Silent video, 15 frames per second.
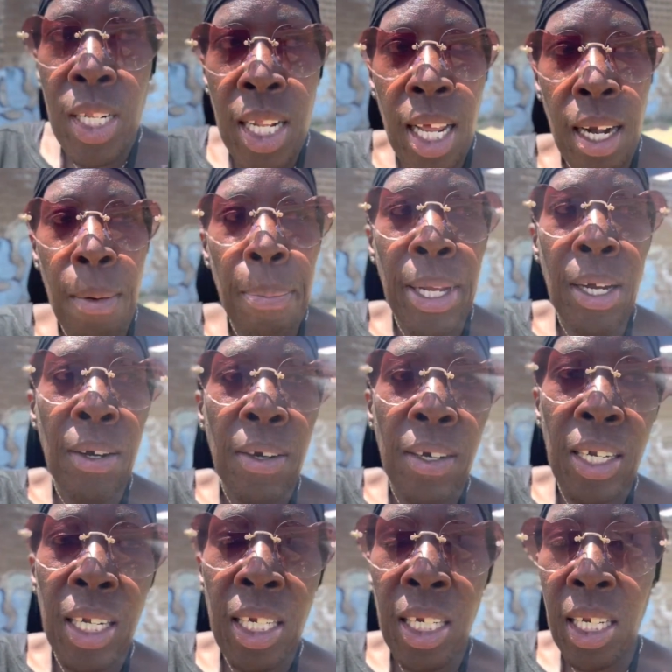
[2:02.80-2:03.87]
that
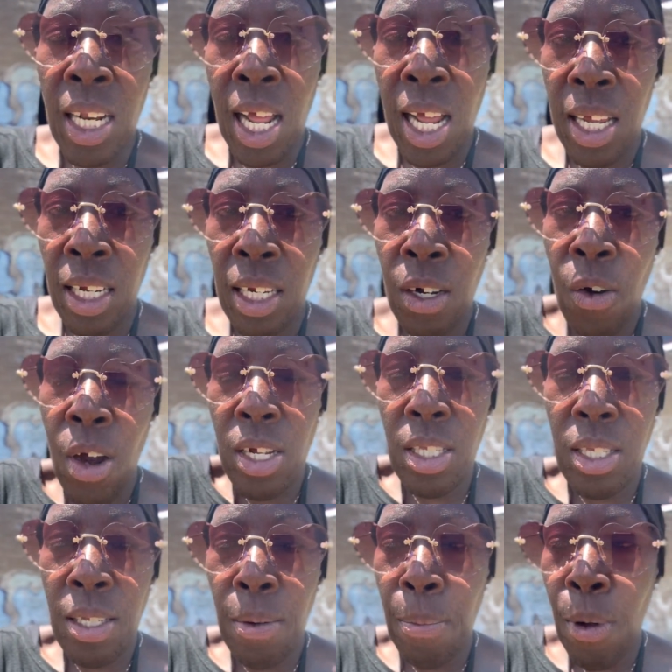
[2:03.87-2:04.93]
apparently like
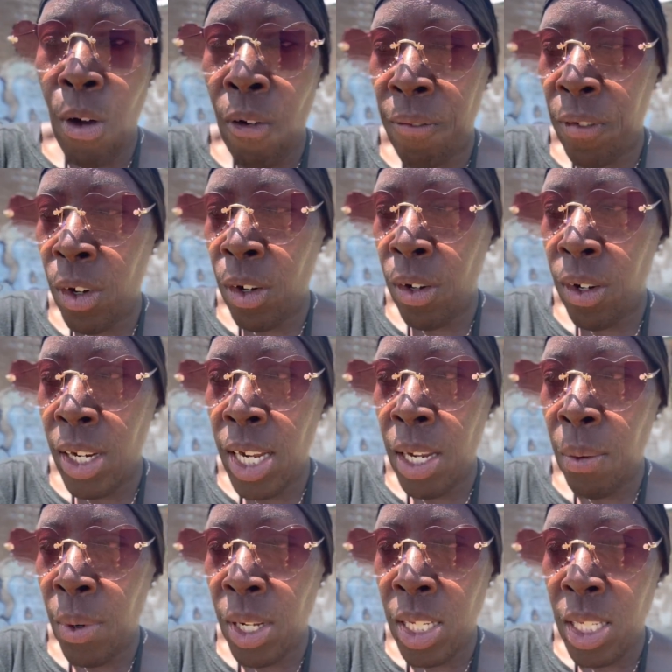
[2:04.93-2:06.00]
crossed him over. He
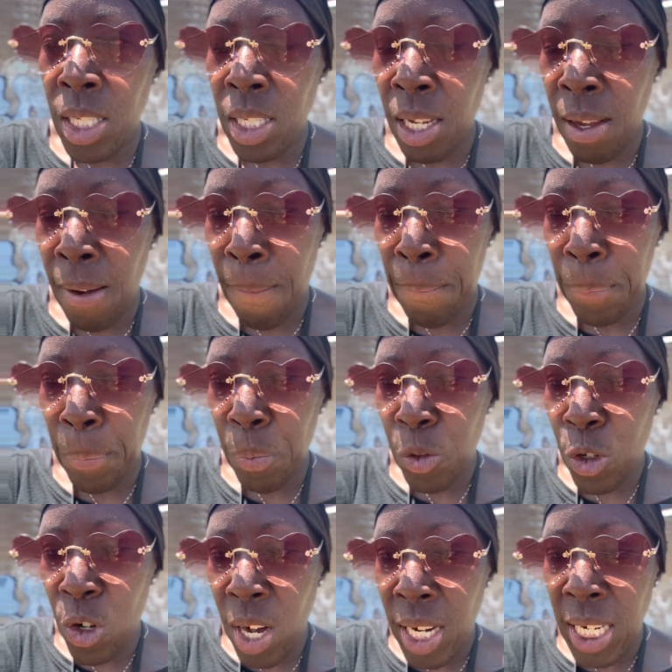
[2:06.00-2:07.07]
was
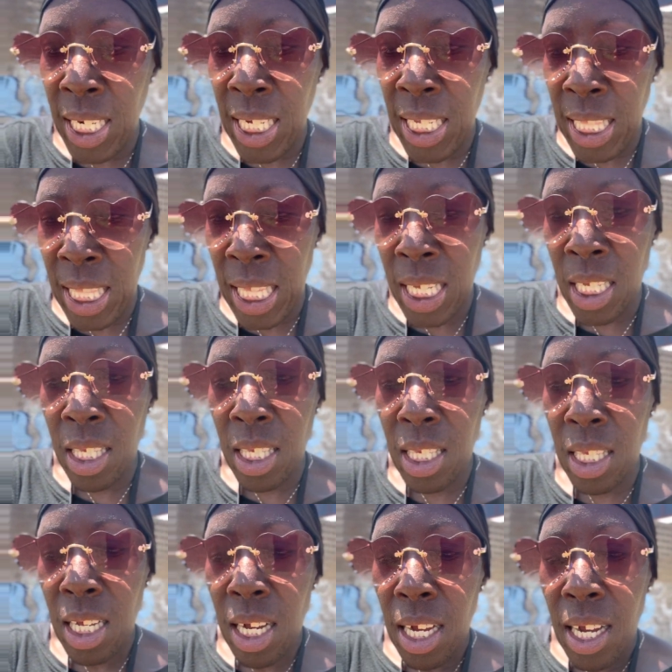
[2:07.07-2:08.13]
trying to get this
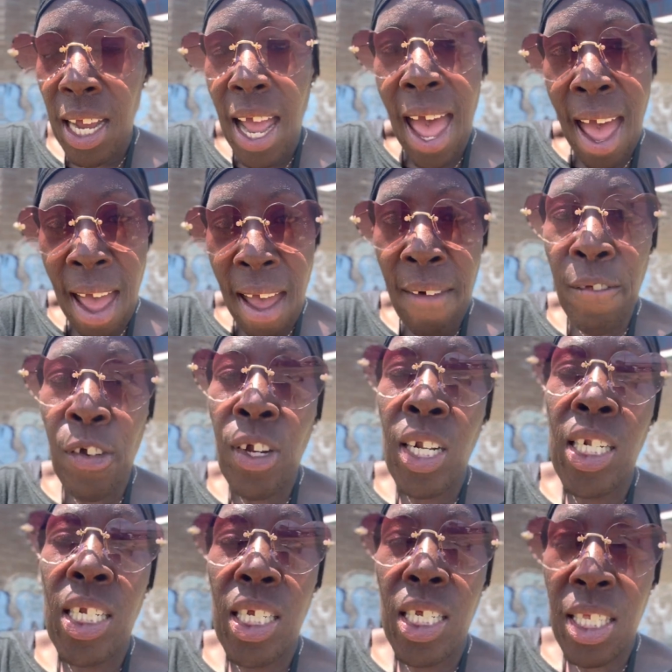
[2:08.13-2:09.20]

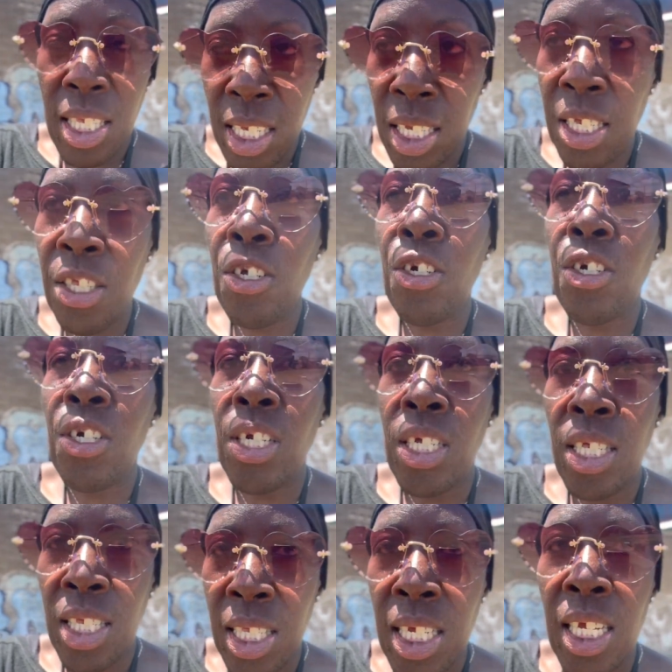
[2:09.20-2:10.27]
average sister to
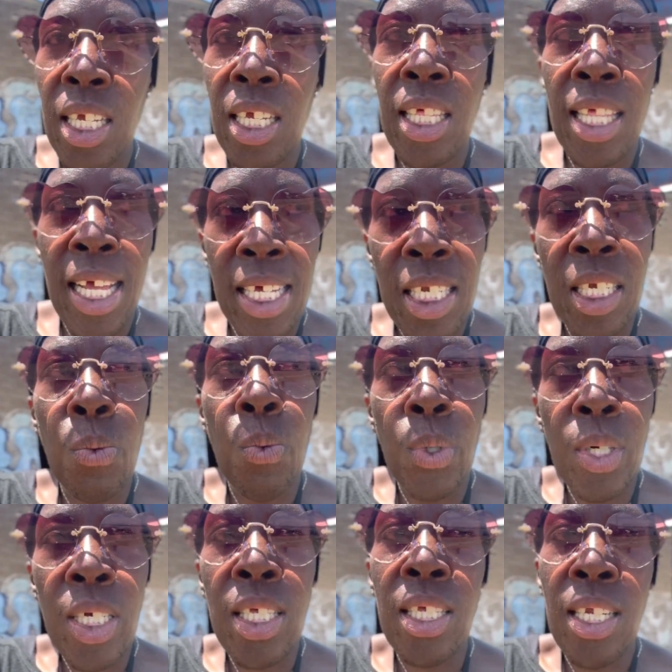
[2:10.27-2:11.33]
see that she
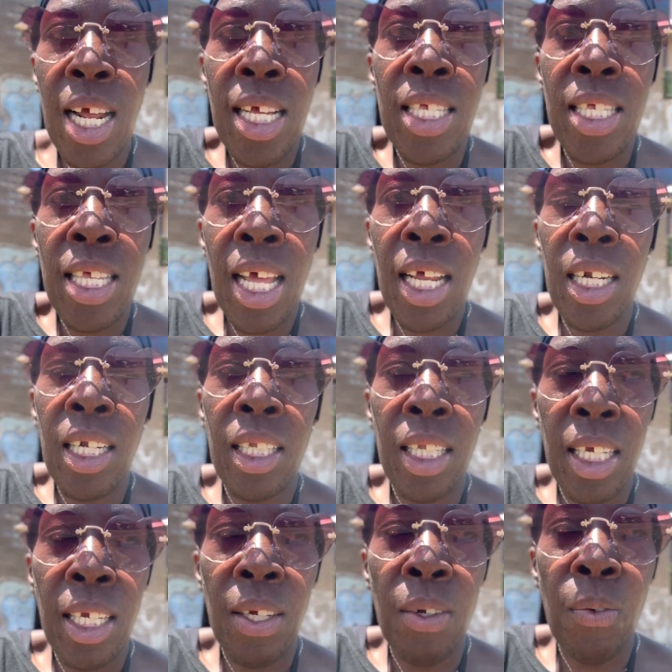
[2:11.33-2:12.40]
was not
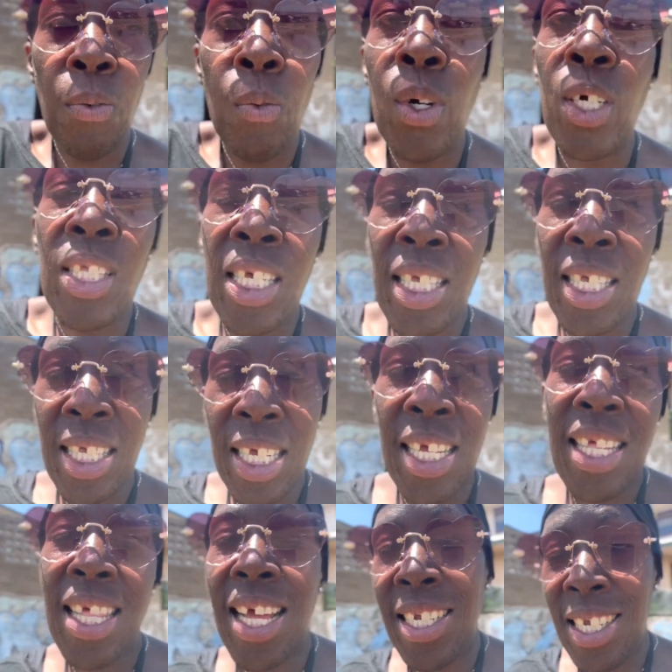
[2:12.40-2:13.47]
settling, well, to
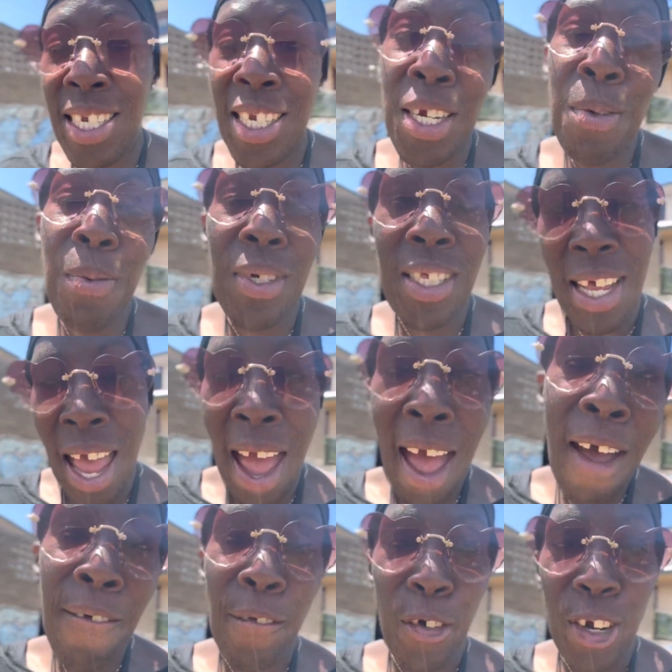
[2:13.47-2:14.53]
see that she was
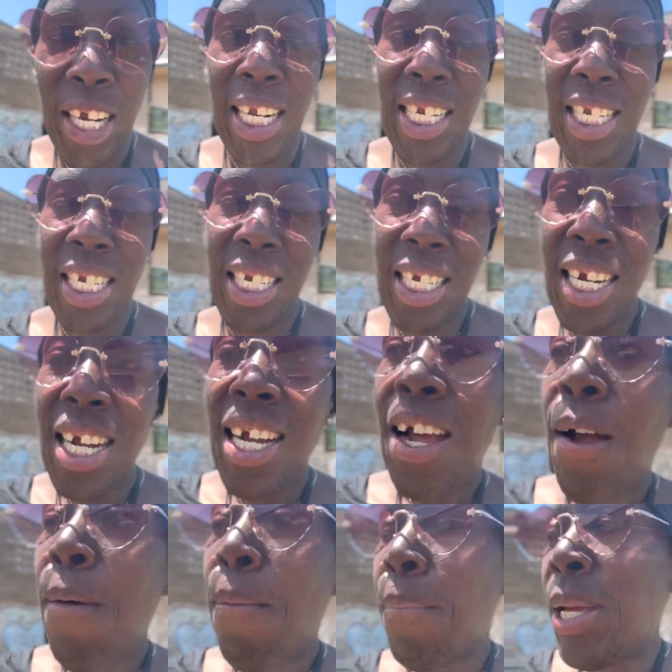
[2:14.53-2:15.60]
average,
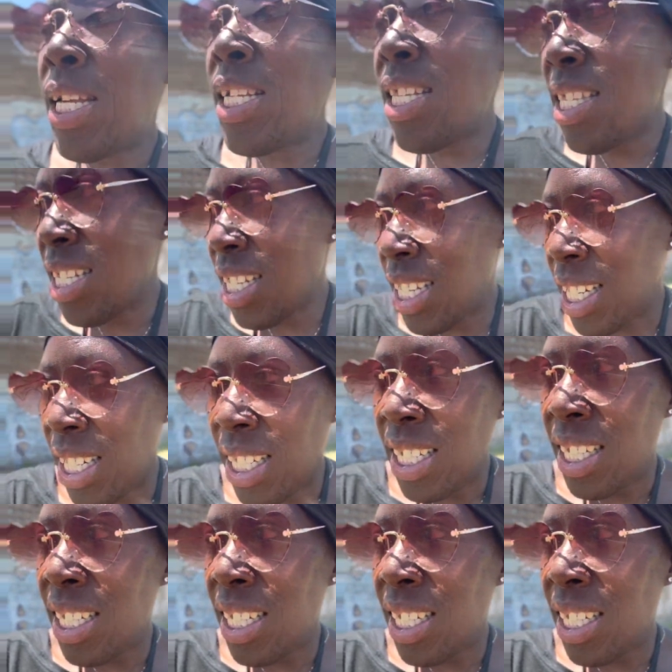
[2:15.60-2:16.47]
basically,